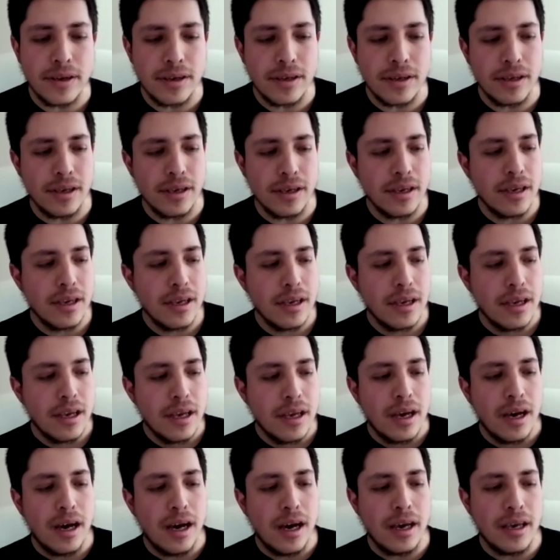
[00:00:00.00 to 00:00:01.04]
definitely.
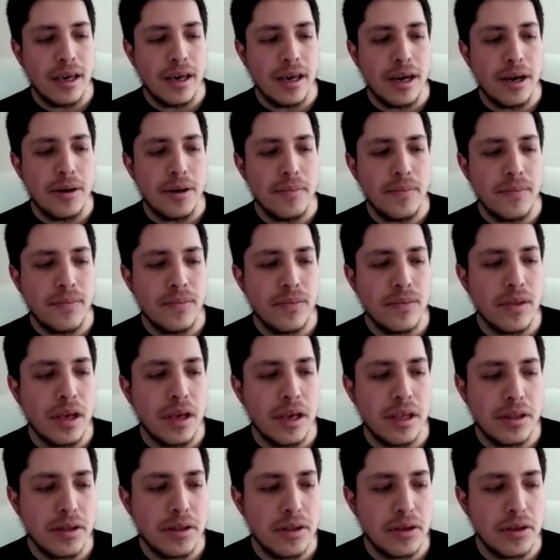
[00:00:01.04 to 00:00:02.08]

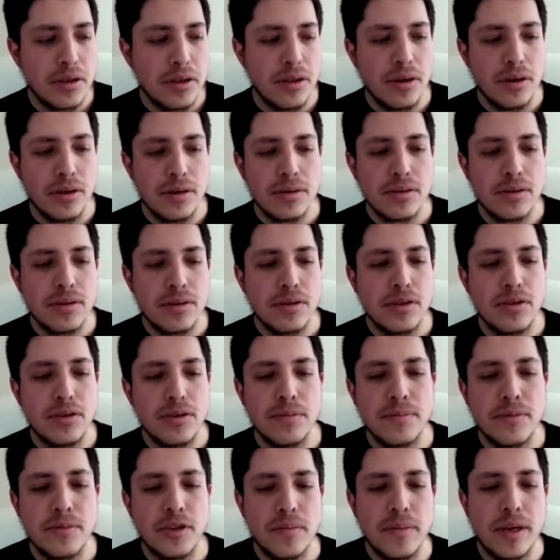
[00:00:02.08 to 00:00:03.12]
And
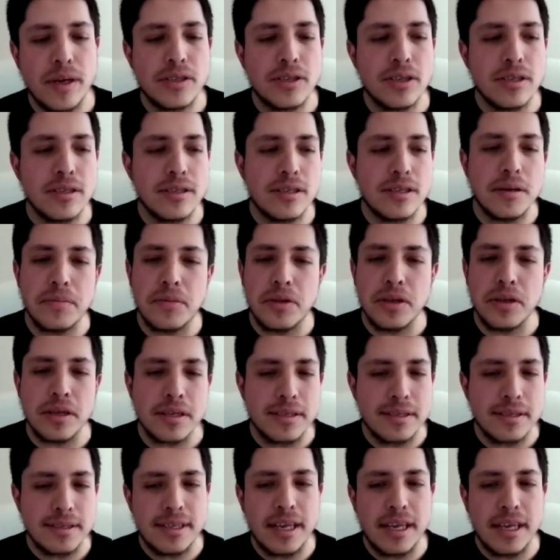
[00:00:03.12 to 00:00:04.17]
you mentioned something,
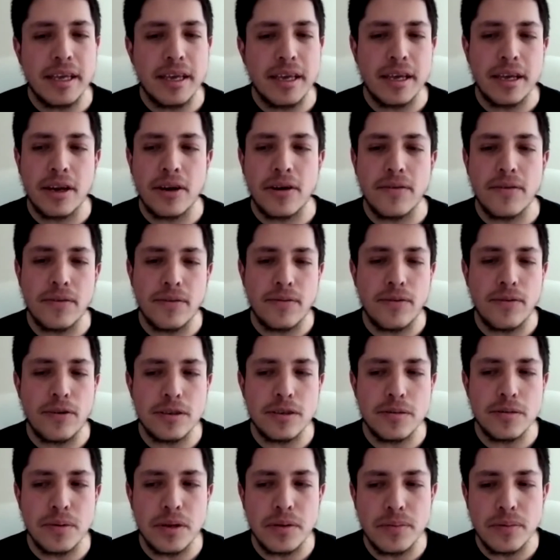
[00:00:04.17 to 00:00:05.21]
taking care of the
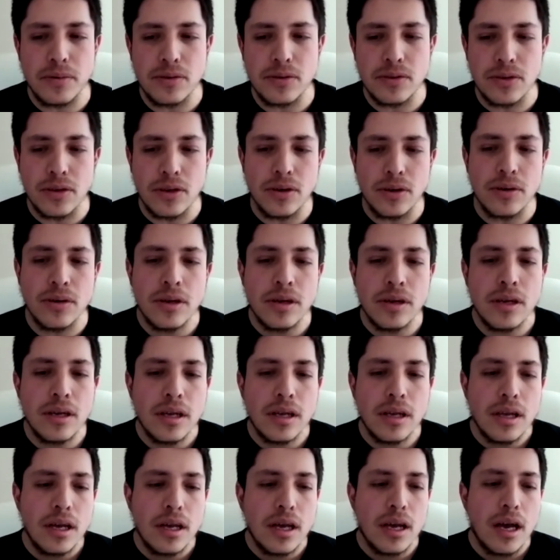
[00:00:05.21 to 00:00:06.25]
first people. So
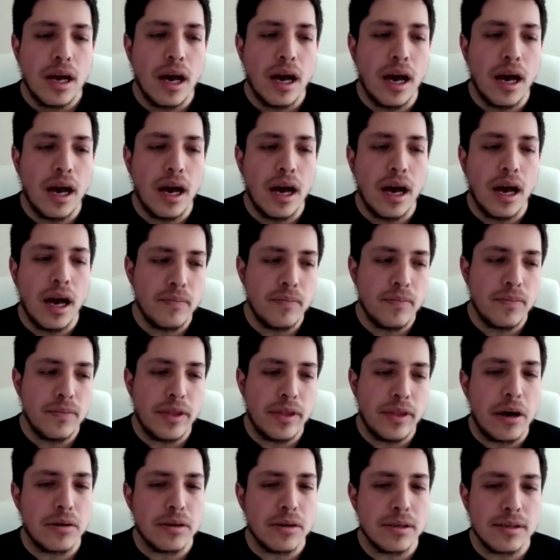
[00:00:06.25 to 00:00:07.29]

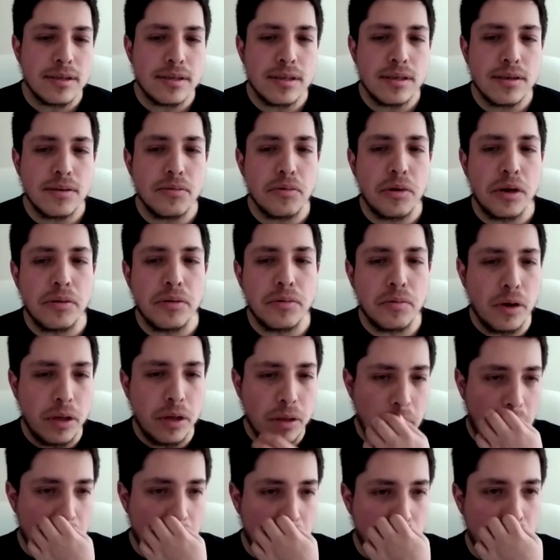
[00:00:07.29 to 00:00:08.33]
that was when
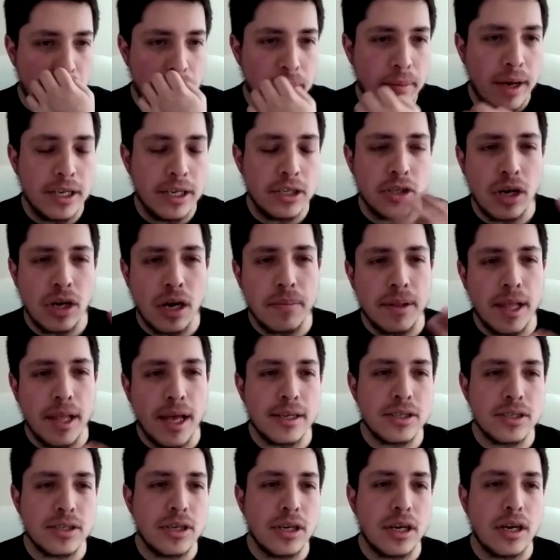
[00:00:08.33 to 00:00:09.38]
I quit my job
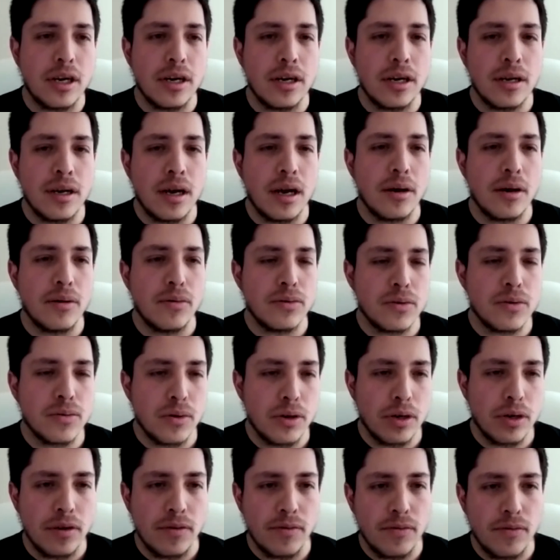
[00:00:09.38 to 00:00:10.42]
last year. I was
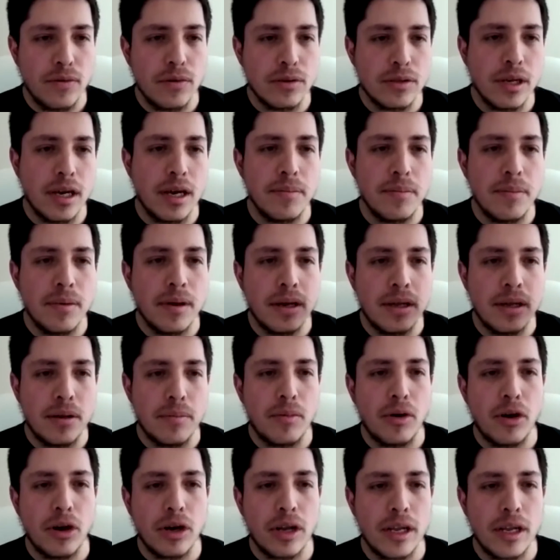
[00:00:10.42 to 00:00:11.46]
working full time in a
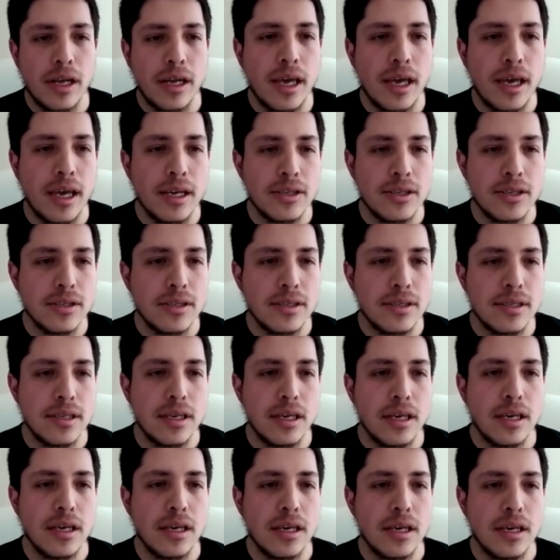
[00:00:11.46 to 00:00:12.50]
marketing
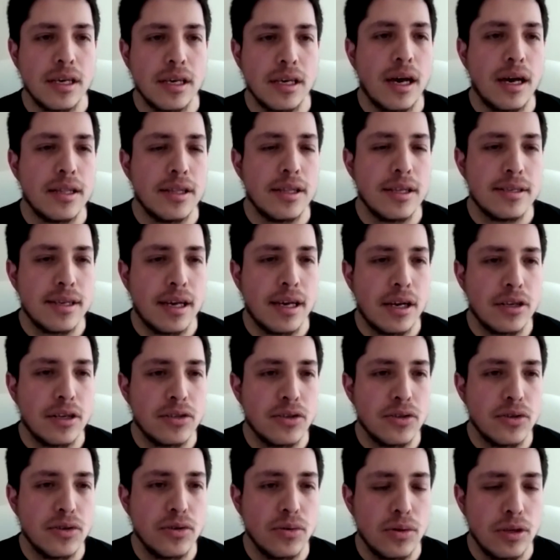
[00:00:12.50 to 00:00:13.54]
agency. Decided
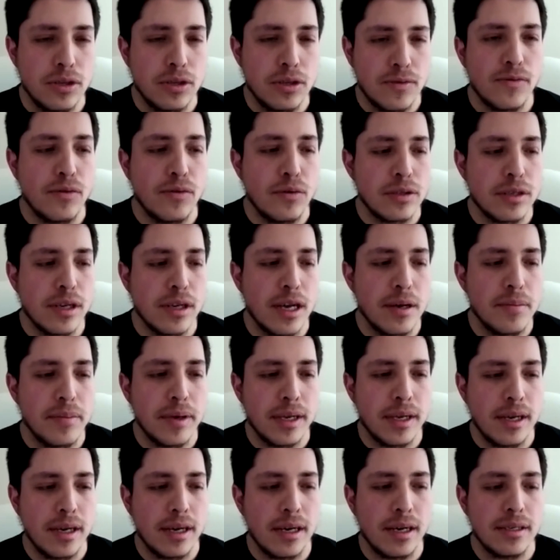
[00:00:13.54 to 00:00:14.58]
to do this full time
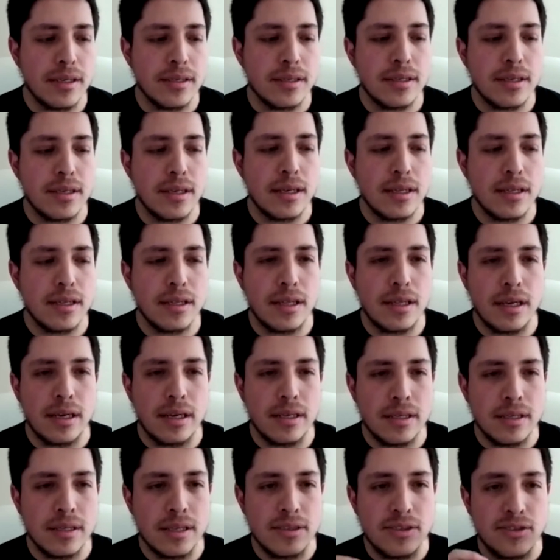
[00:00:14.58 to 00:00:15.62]
because the
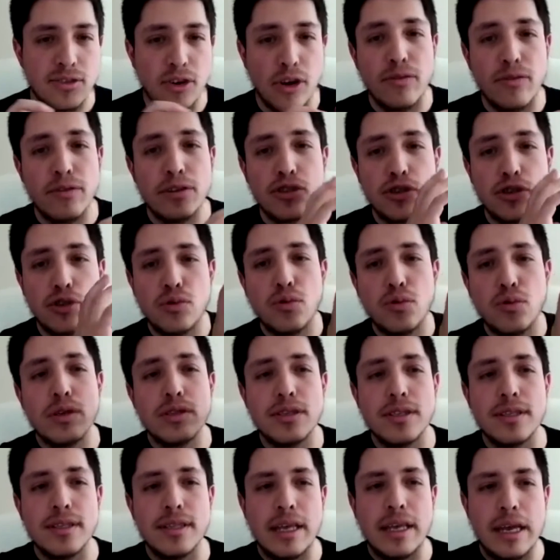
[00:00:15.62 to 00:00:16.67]
service just
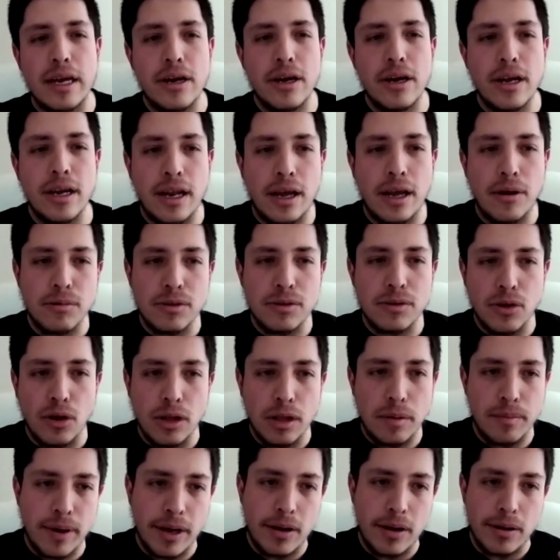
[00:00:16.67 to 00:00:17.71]
wasn't there, and I was all
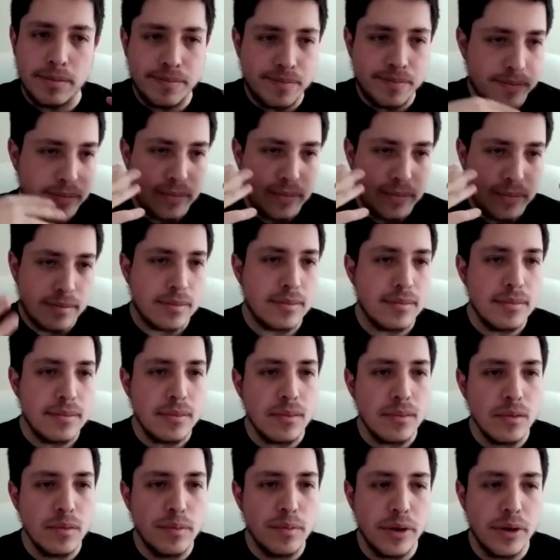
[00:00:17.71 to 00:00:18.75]
about
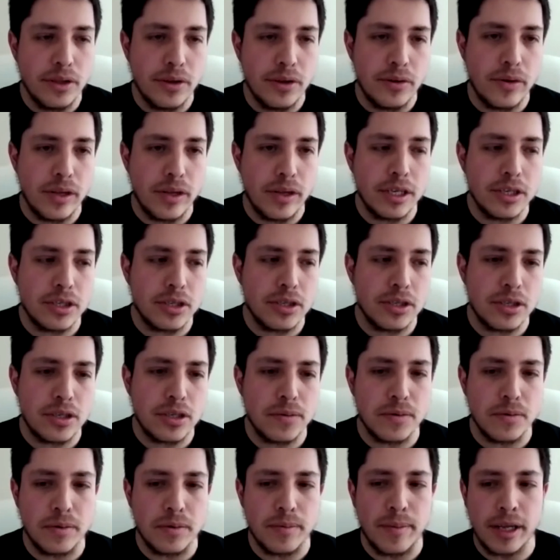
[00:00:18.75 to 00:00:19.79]
building relationships
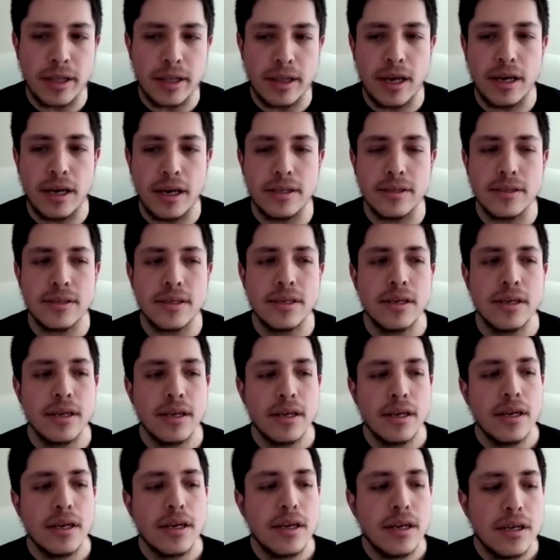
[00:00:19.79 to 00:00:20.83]
with my clients.
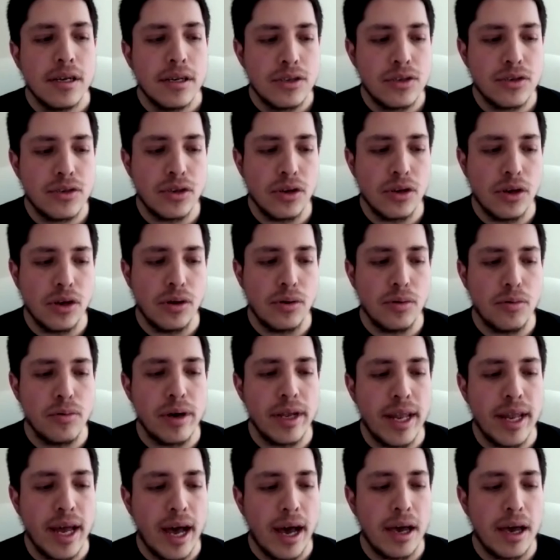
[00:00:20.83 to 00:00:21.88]
So when
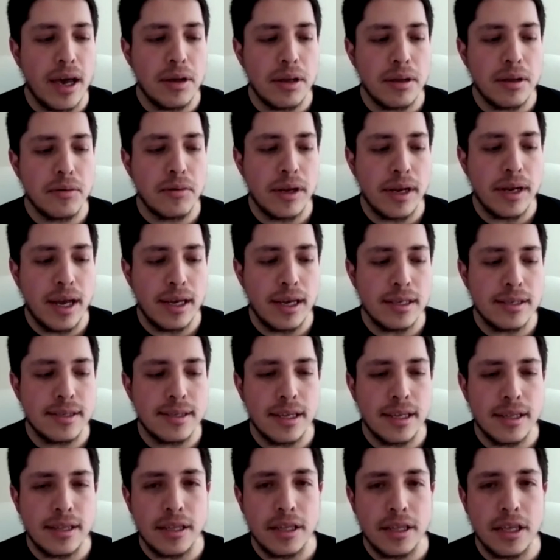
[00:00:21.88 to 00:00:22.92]
I
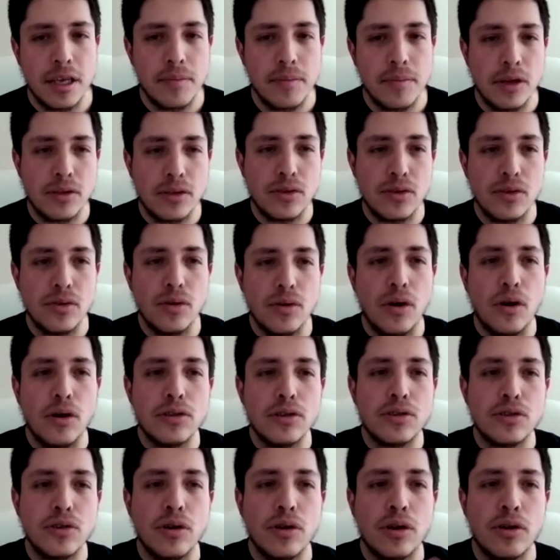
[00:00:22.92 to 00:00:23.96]
sent an email to all
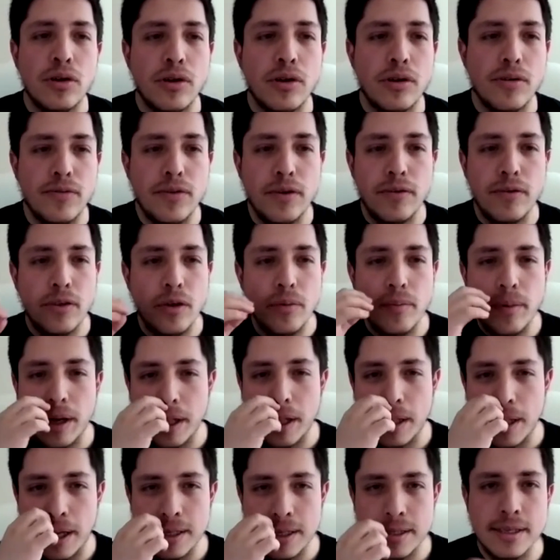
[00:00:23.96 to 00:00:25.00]
250 of my
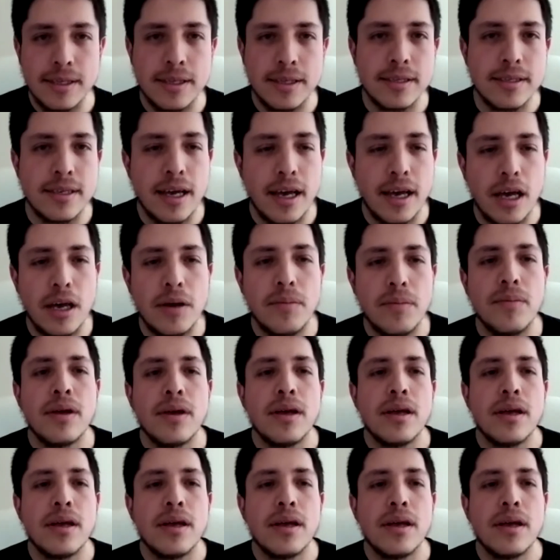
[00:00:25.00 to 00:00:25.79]
clients at the time,